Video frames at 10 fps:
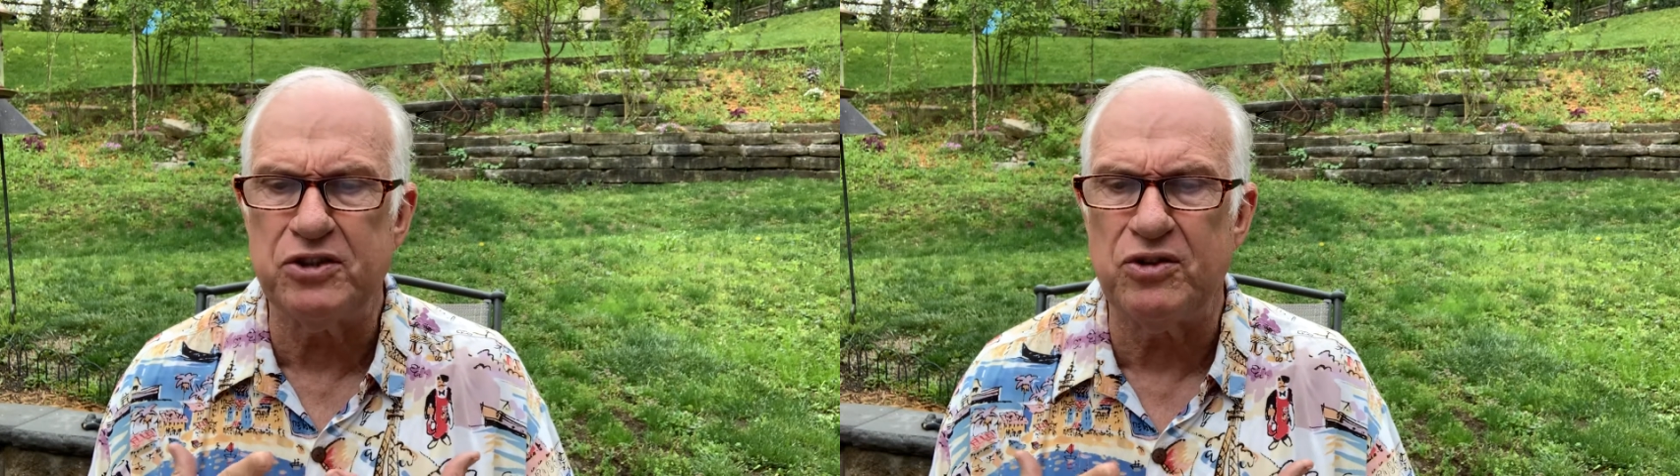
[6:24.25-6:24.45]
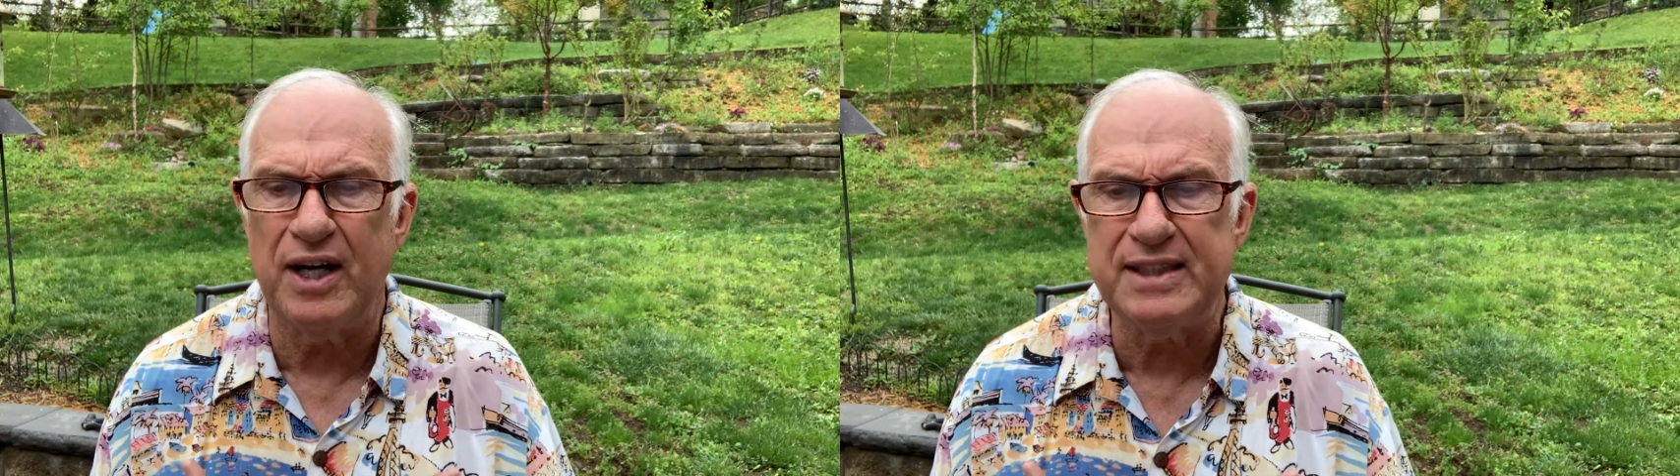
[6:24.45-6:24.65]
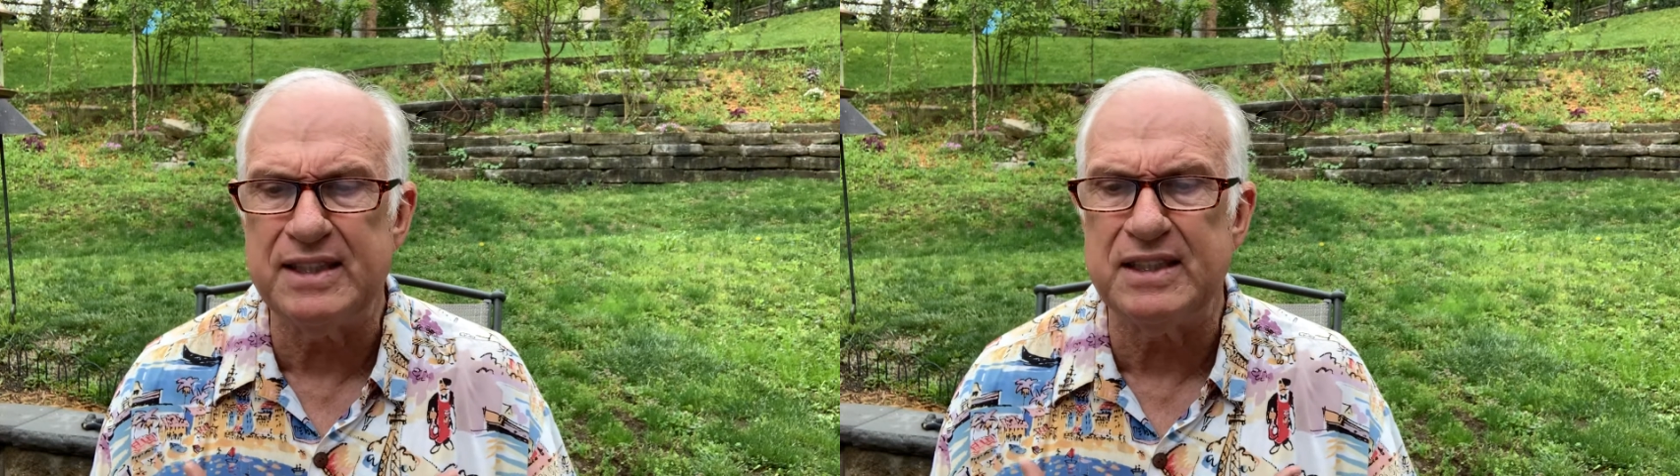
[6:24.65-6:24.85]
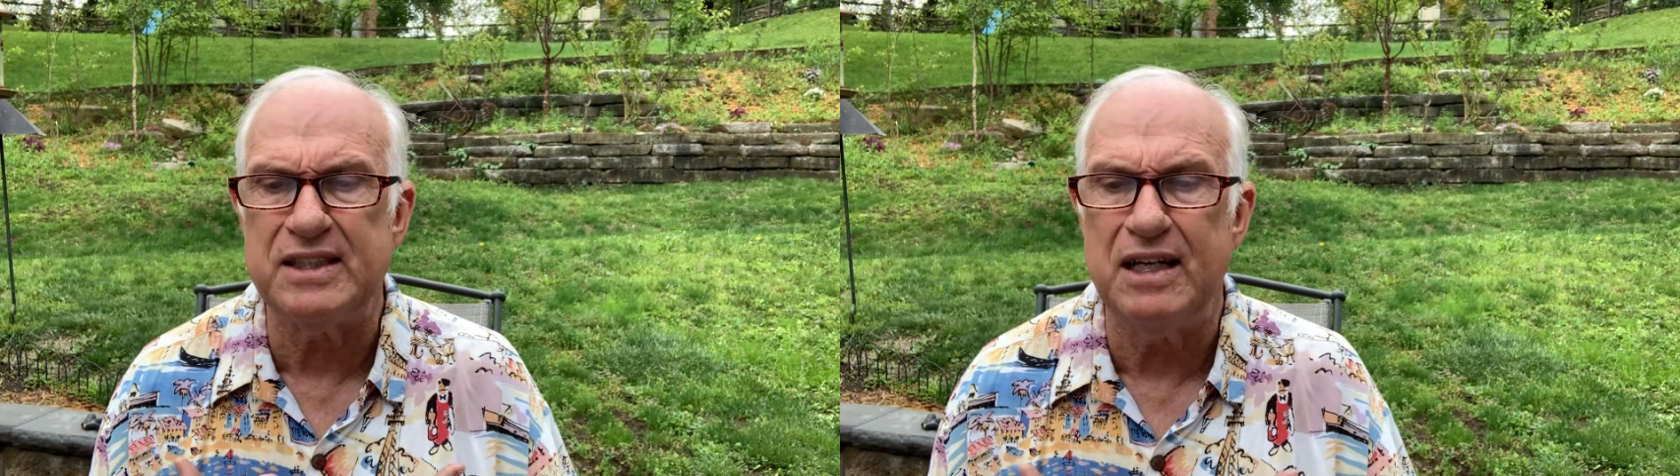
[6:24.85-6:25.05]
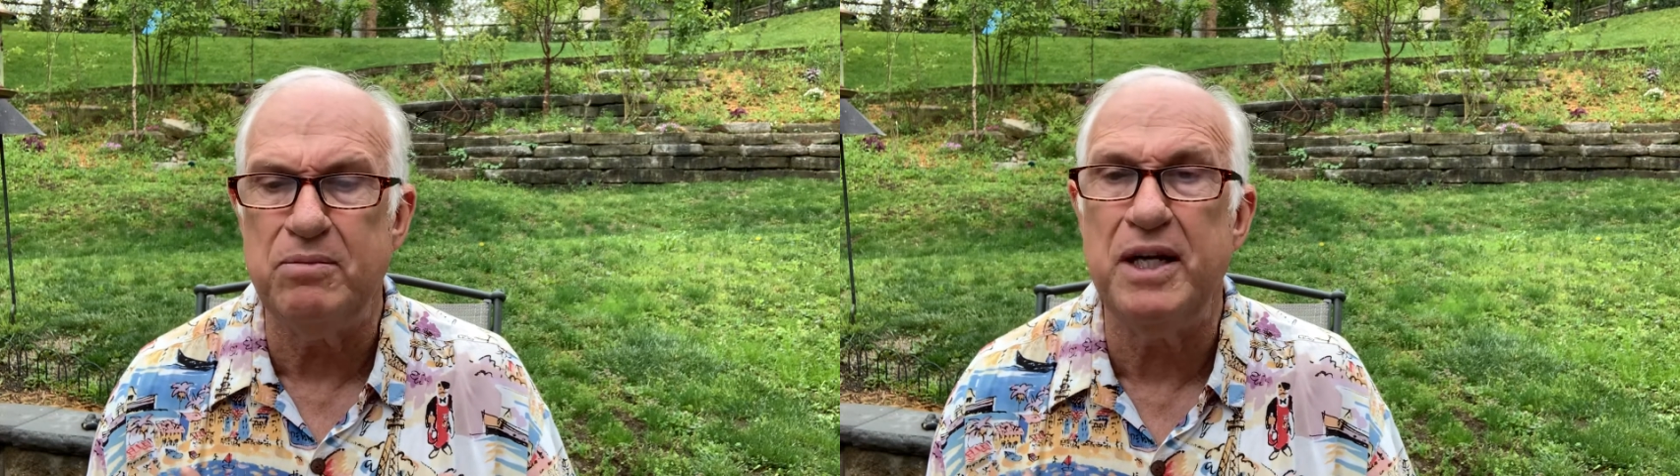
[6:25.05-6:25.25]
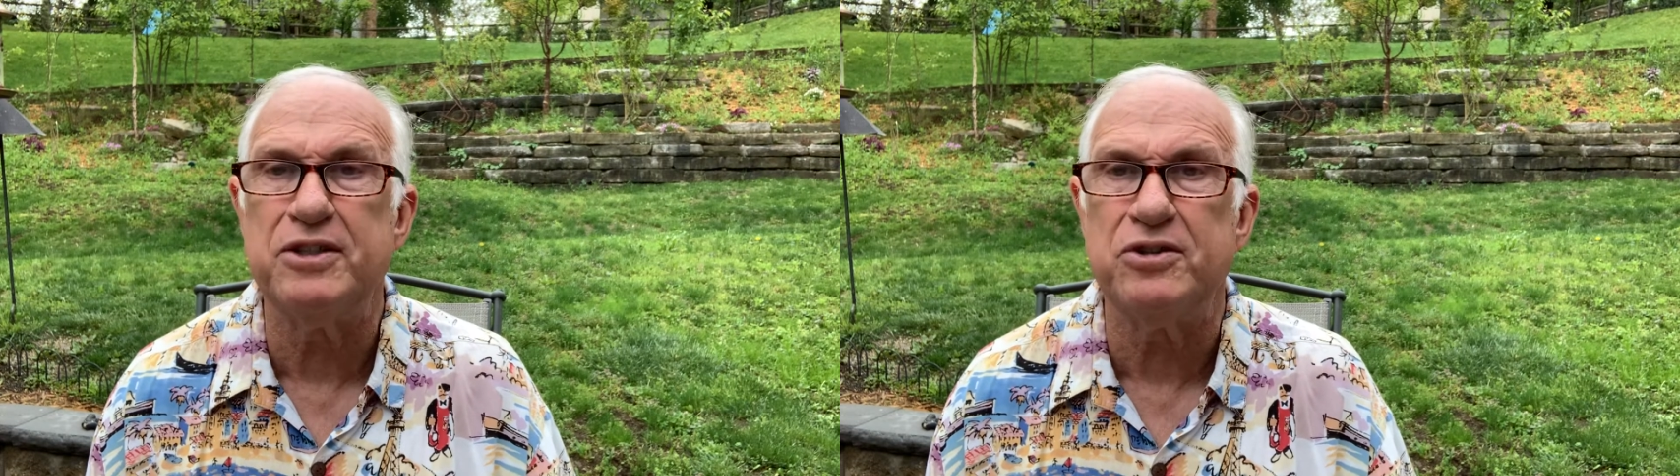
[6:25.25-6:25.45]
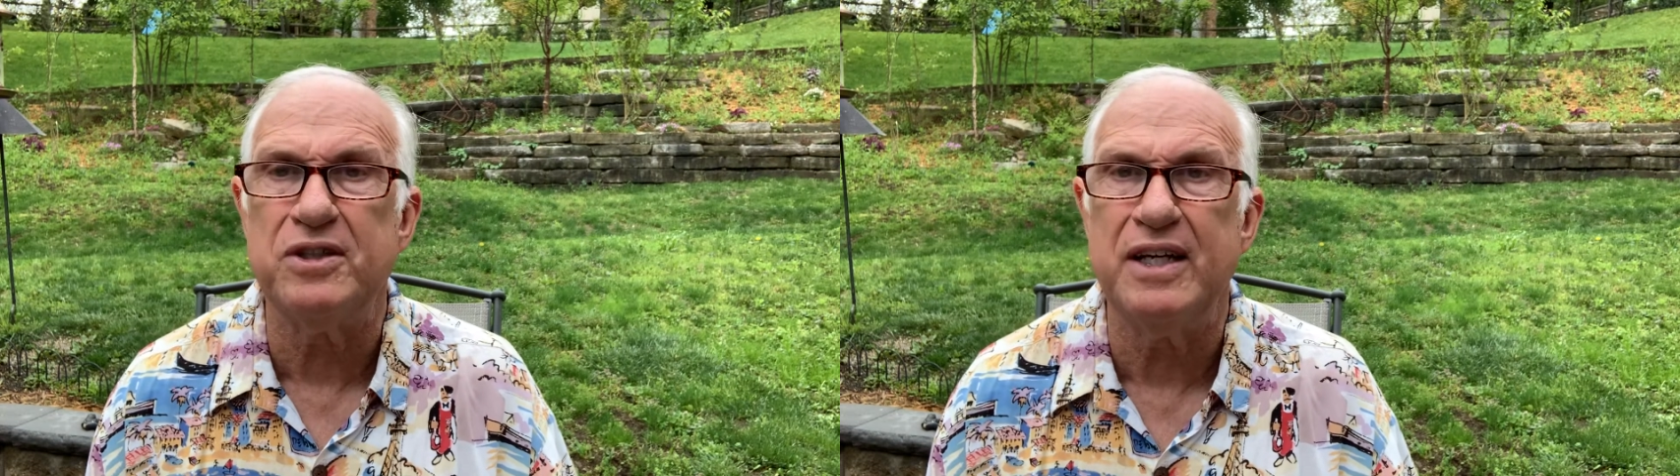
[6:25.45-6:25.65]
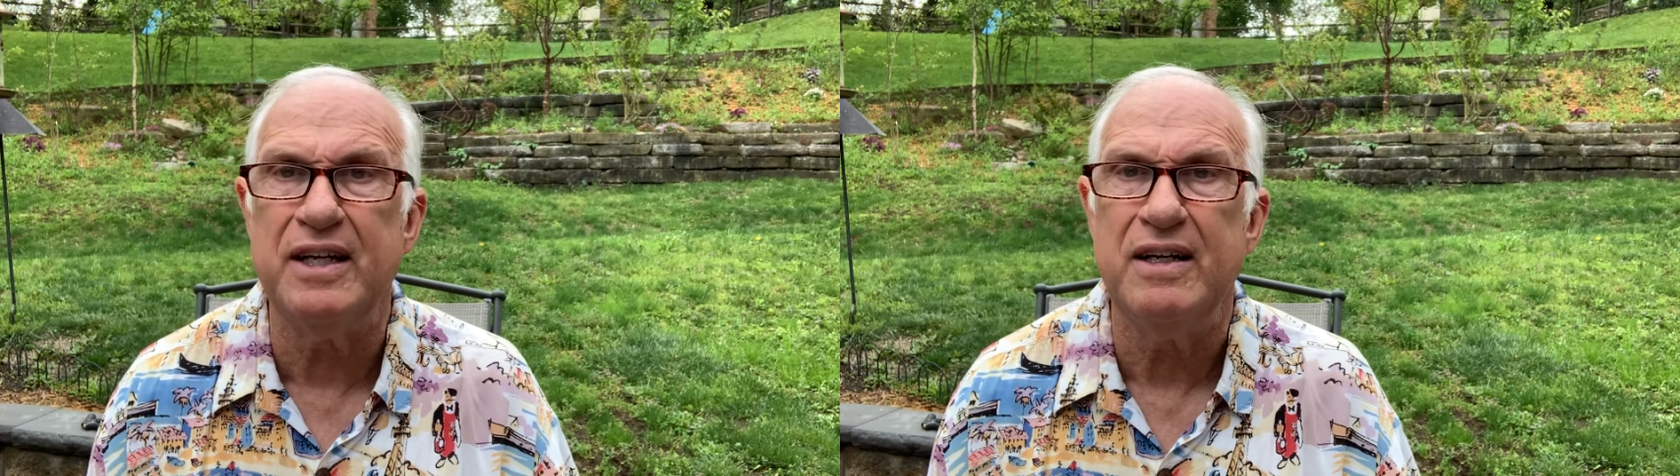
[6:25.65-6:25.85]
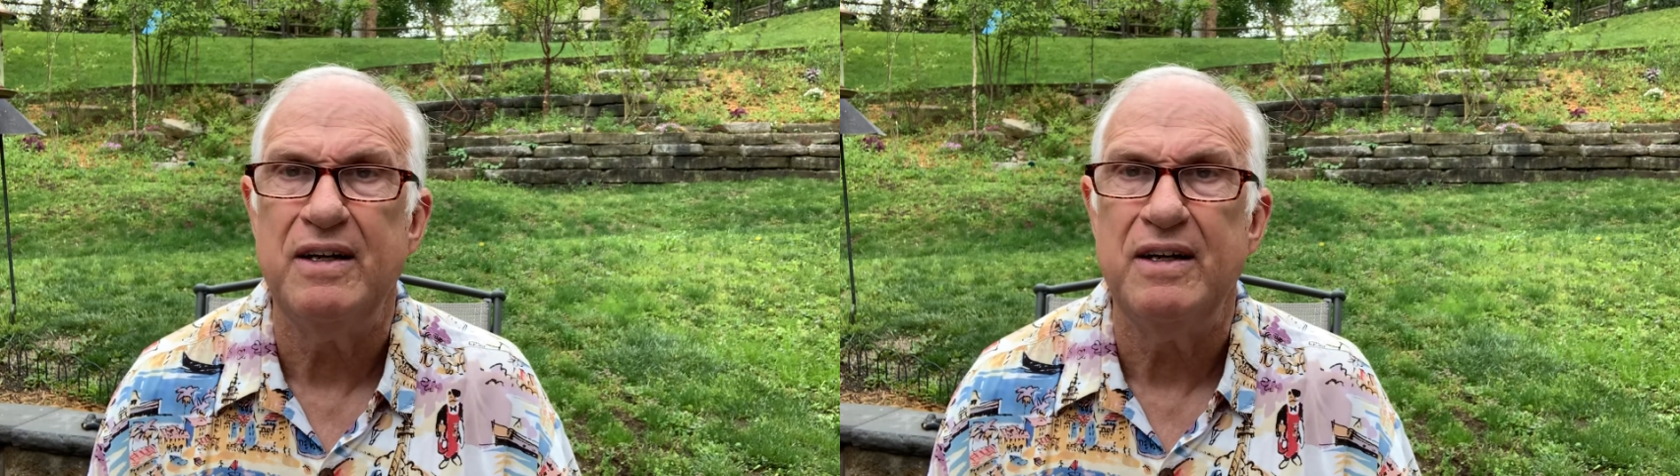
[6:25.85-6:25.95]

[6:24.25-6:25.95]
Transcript: Christ is the same yesterday,